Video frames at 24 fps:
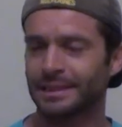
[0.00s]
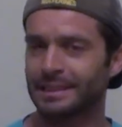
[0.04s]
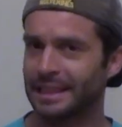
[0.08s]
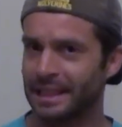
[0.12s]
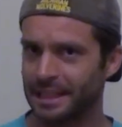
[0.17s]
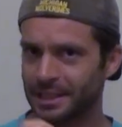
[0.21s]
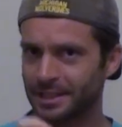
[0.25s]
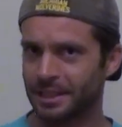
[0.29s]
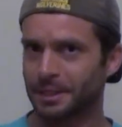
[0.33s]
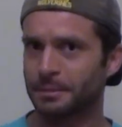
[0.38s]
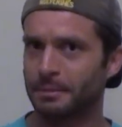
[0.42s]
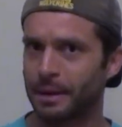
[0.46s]

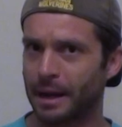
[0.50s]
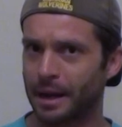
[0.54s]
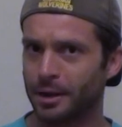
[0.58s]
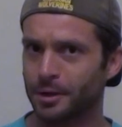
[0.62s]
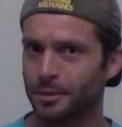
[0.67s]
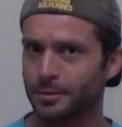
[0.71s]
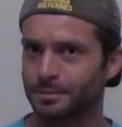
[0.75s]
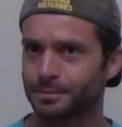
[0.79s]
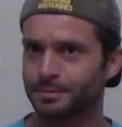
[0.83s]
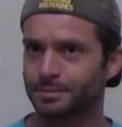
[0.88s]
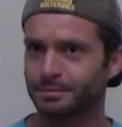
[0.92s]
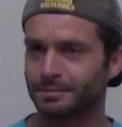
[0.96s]
Decent
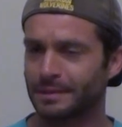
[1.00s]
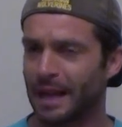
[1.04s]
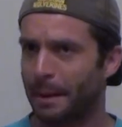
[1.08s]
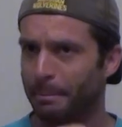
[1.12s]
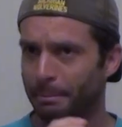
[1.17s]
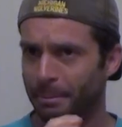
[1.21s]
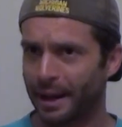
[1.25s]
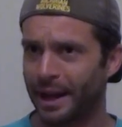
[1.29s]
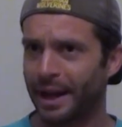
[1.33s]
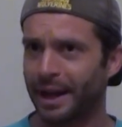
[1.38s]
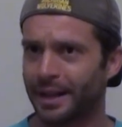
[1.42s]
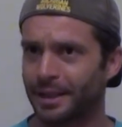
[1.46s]
amount,
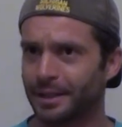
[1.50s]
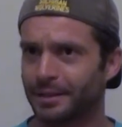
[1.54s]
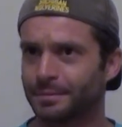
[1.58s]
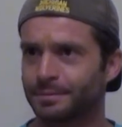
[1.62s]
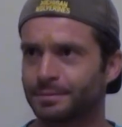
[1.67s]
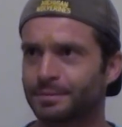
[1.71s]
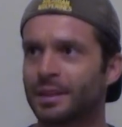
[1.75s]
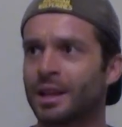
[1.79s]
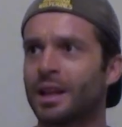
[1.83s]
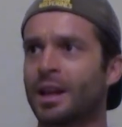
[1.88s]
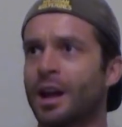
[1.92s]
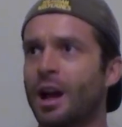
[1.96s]
not bad.
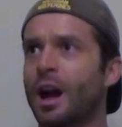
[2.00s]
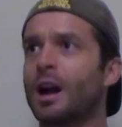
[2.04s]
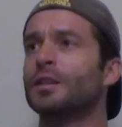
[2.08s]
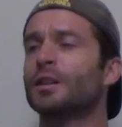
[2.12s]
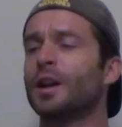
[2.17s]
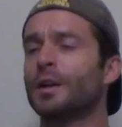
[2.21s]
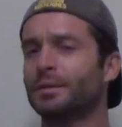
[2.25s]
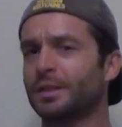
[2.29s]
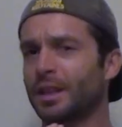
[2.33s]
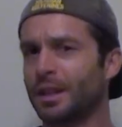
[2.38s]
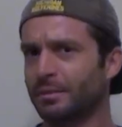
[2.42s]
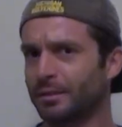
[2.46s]

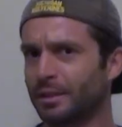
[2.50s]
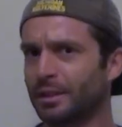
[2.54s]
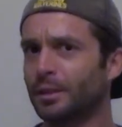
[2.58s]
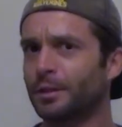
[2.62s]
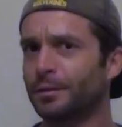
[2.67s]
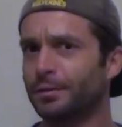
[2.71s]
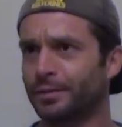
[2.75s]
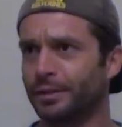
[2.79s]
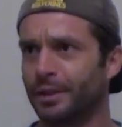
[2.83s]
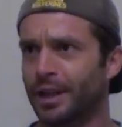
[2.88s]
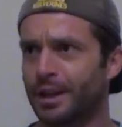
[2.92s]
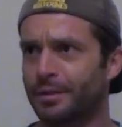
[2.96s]
Enough to give a
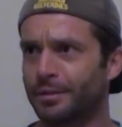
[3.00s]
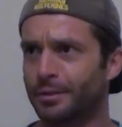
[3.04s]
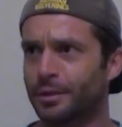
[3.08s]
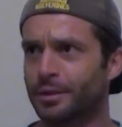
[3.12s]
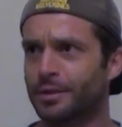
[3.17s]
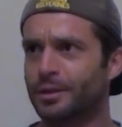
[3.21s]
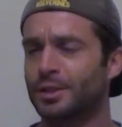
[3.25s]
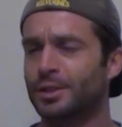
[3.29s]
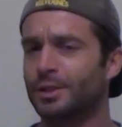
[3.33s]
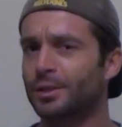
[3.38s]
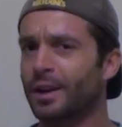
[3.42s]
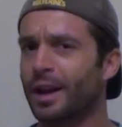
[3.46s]
little flavor.
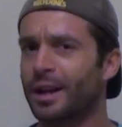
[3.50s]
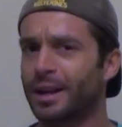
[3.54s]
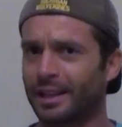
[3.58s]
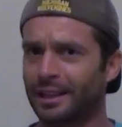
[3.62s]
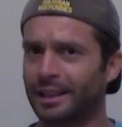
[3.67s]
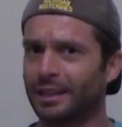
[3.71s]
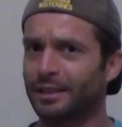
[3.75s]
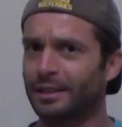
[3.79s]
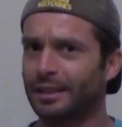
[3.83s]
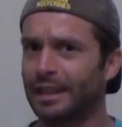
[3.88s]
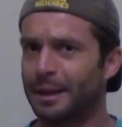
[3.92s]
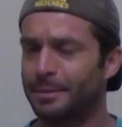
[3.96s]
You still got a
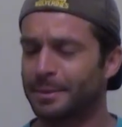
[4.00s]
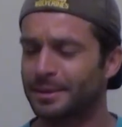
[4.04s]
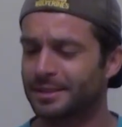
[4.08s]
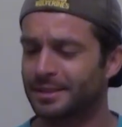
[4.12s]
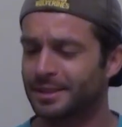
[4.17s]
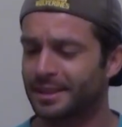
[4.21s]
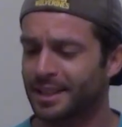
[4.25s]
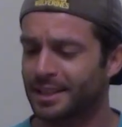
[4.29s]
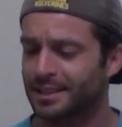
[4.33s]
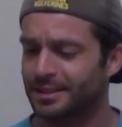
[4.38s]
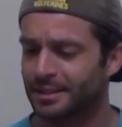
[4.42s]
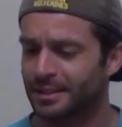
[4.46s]
little lemon
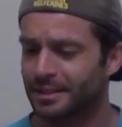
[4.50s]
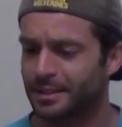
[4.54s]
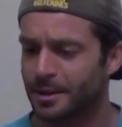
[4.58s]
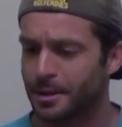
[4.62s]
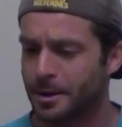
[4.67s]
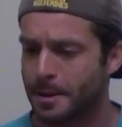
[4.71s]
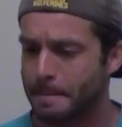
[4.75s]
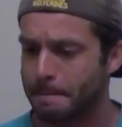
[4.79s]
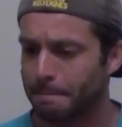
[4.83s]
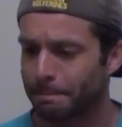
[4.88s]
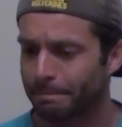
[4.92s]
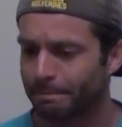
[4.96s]
zest in
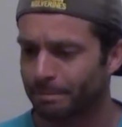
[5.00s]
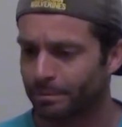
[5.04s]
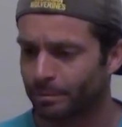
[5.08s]
there.